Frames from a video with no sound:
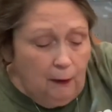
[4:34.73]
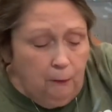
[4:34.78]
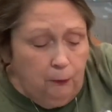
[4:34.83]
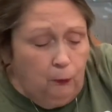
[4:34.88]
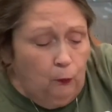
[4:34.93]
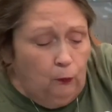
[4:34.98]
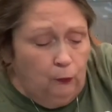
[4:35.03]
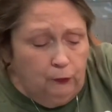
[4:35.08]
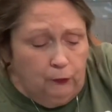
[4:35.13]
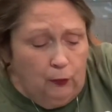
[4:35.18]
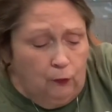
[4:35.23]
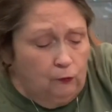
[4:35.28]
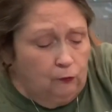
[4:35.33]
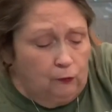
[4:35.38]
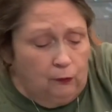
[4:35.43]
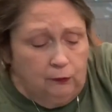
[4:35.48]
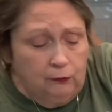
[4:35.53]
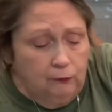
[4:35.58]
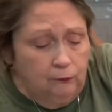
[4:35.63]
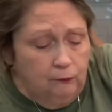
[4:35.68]
pulled
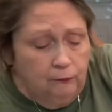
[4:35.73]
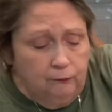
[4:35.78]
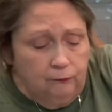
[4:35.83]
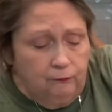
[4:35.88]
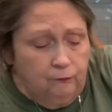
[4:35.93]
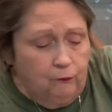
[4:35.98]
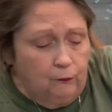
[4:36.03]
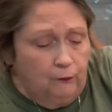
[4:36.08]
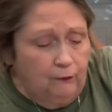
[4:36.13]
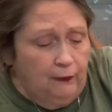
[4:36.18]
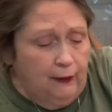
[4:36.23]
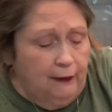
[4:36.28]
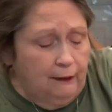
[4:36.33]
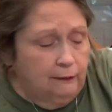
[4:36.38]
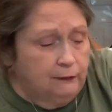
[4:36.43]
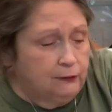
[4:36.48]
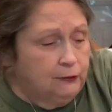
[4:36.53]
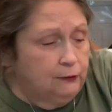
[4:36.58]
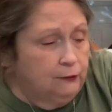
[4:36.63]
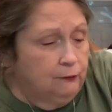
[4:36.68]
over for
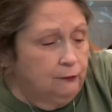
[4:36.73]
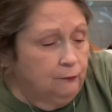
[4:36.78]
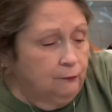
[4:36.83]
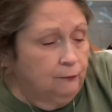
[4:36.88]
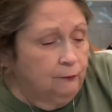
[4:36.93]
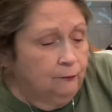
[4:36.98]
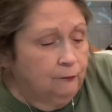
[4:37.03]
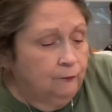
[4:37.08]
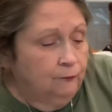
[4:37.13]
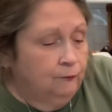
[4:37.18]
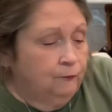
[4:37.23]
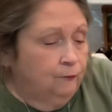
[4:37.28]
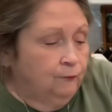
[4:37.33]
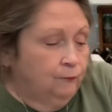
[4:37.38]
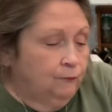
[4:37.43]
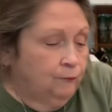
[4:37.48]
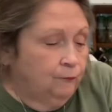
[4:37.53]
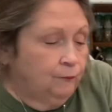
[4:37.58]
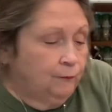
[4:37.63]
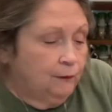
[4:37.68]
that too.
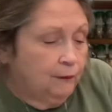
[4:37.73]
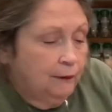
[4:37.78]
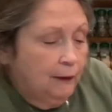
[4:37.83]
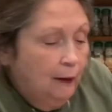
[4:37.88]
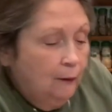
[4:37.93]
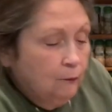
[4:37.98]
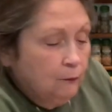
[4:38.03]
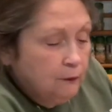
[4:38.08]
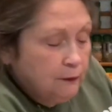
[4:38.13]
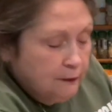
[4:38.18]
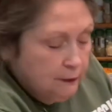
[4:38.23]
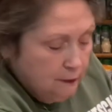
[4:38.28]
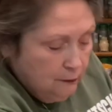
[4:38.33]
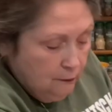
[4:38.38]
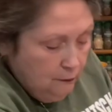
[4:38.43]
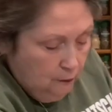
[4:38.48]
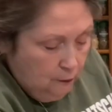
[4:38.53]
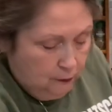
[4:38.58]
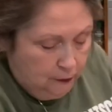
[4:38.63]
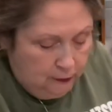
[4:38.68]
That one
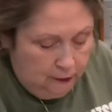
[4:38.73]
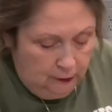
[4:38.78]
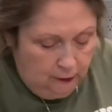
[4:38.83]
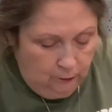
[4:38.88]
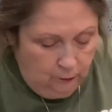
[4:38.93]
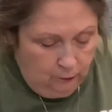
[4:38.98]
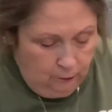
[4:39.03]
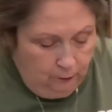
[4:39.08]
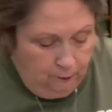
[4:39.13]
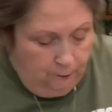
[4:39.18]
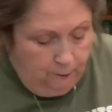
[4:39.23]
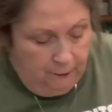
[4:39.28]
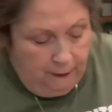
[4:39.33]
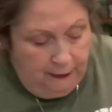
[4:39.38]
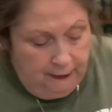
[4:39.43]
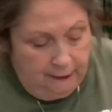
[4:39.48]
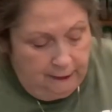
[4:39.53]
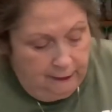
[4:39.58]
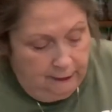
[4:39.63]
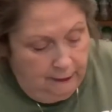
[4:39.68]
looked a little
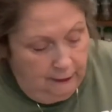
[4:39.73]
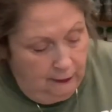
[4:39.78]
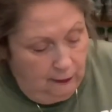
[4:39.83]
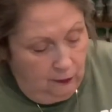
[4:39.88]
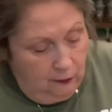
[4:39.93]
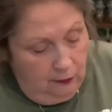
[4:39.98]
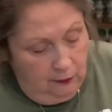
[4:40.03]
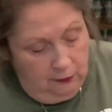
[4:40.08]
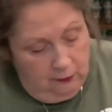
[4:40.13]
big there.